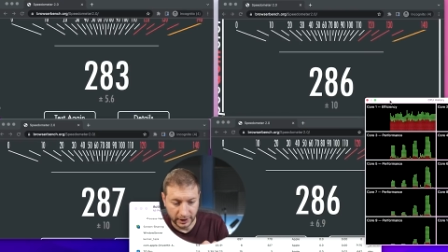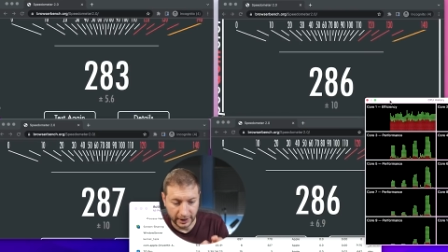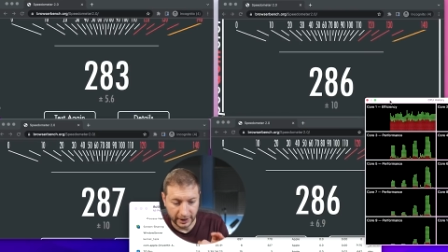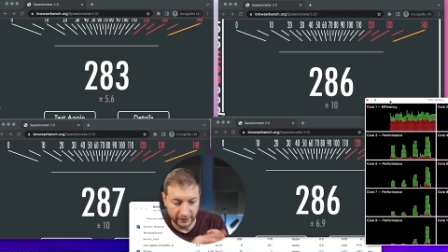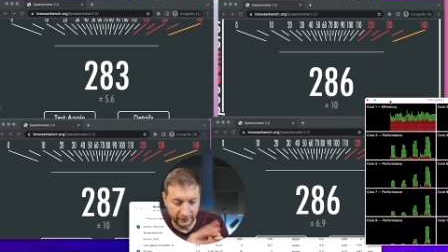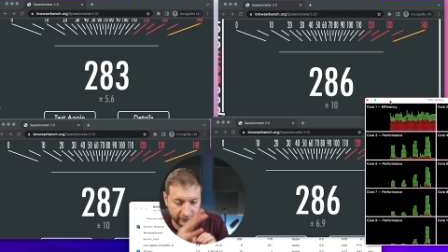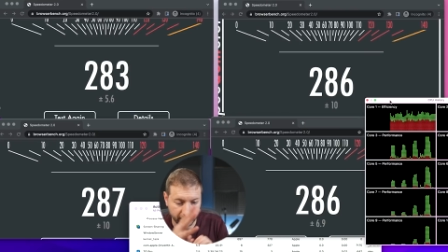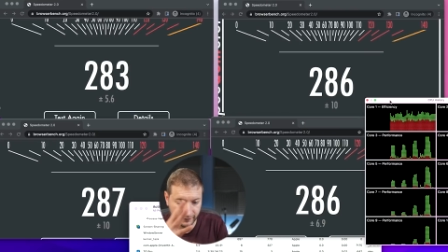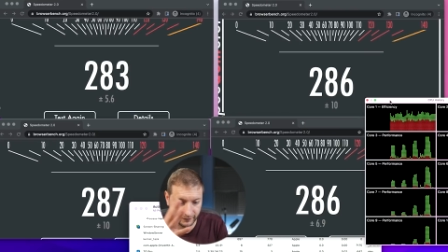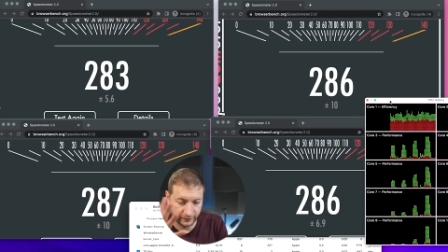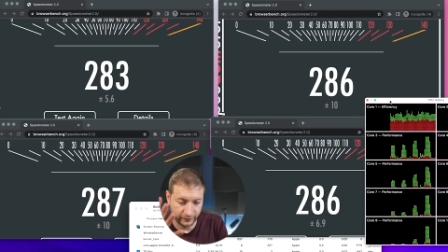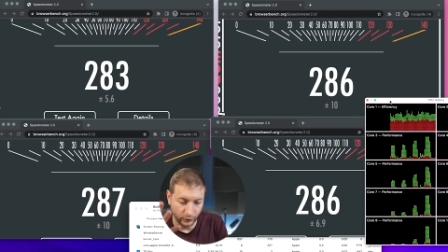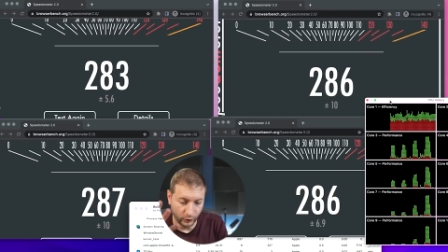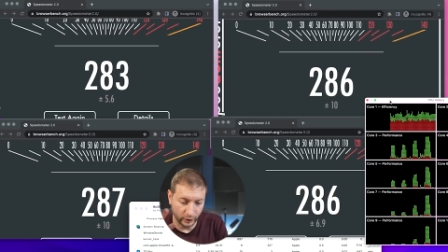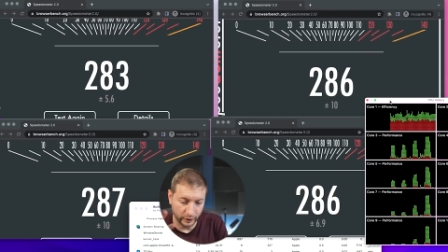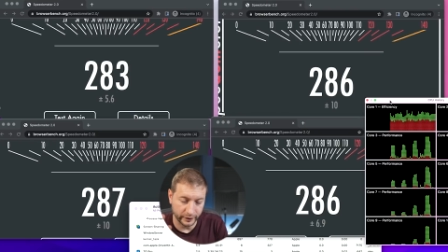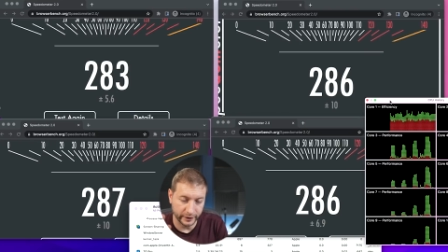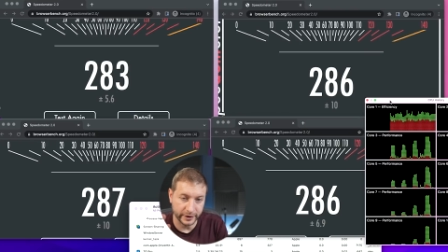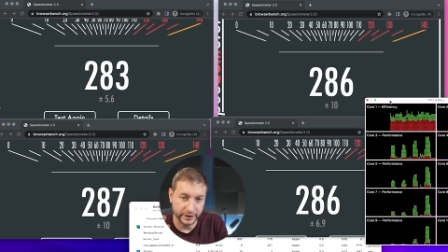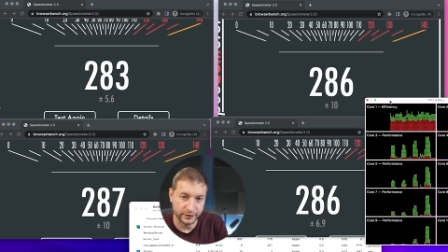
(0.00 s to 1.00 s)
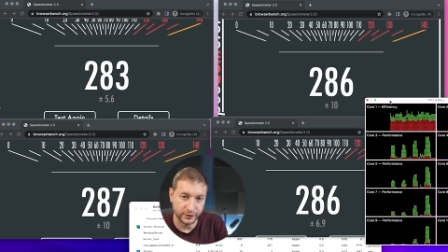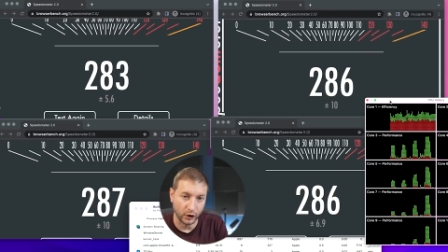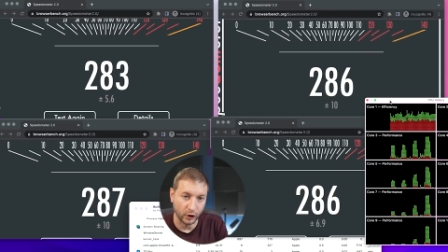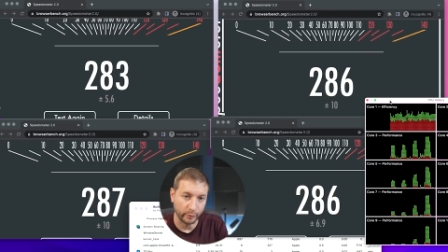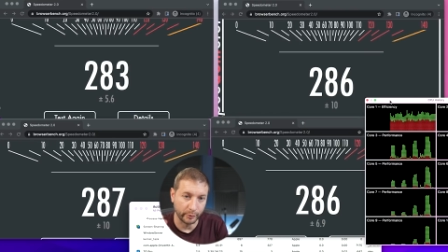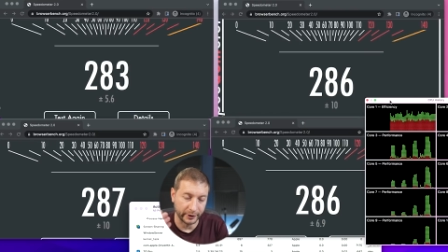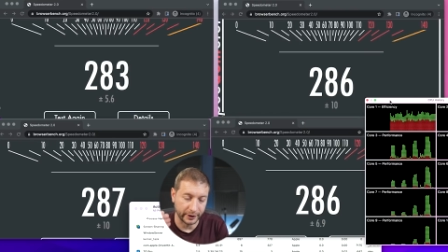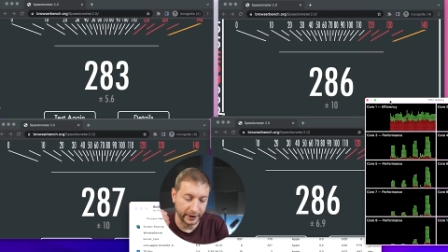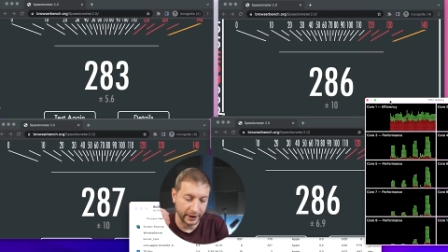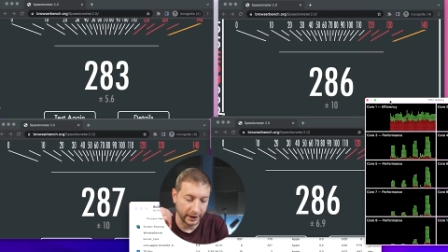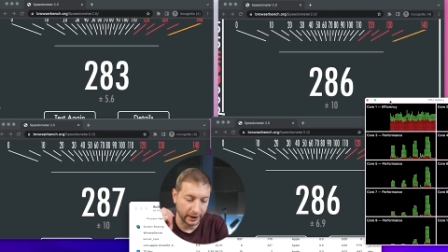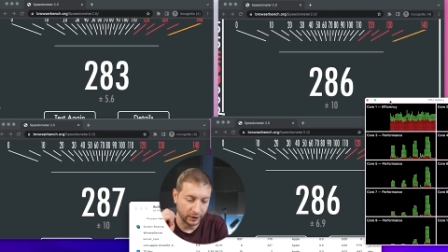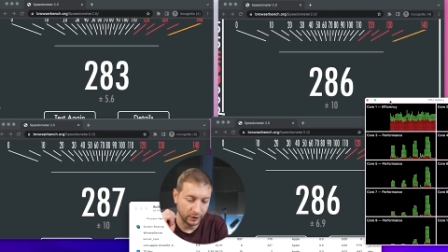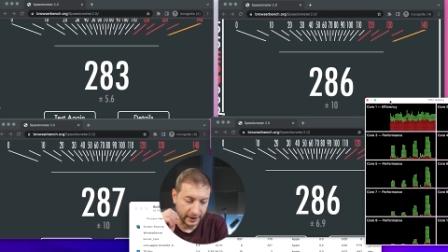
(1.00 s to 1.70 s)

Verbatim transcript: I have four of these open now